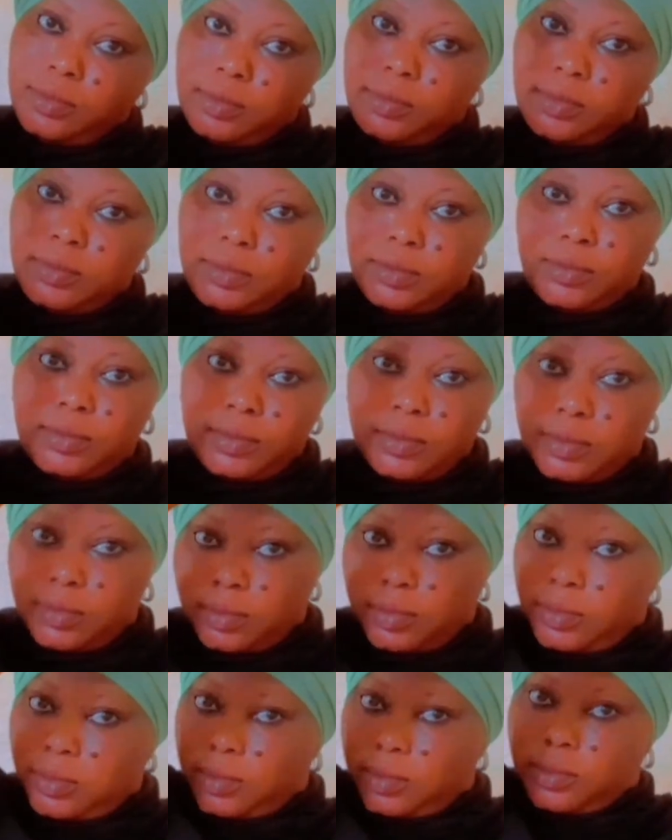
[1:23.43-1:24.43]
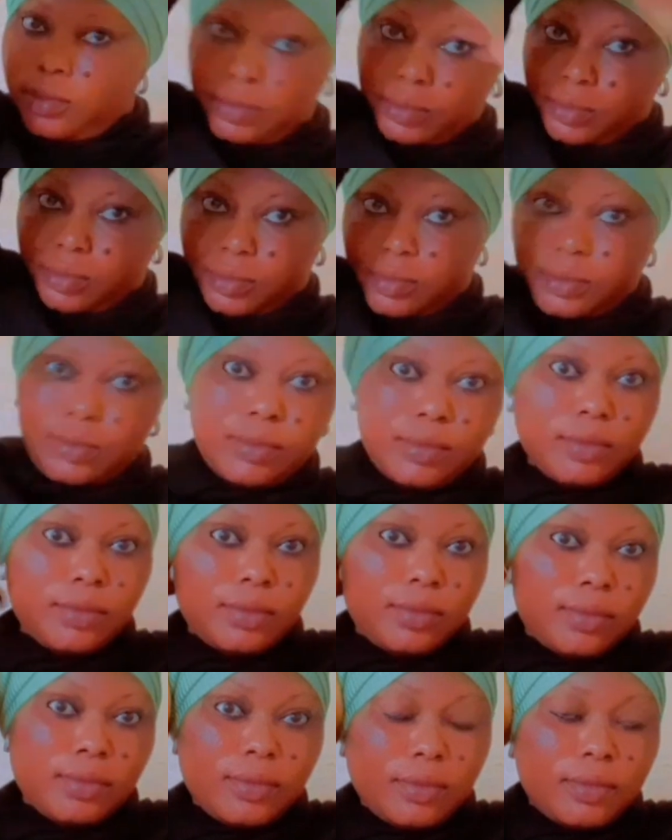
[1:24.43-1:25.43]
lay it and try
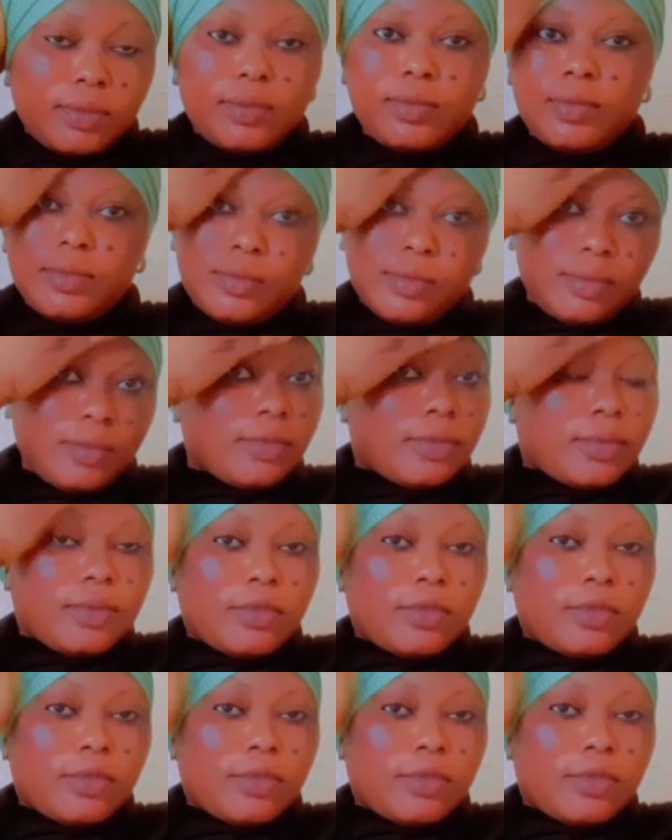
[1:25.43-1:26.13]
to bring out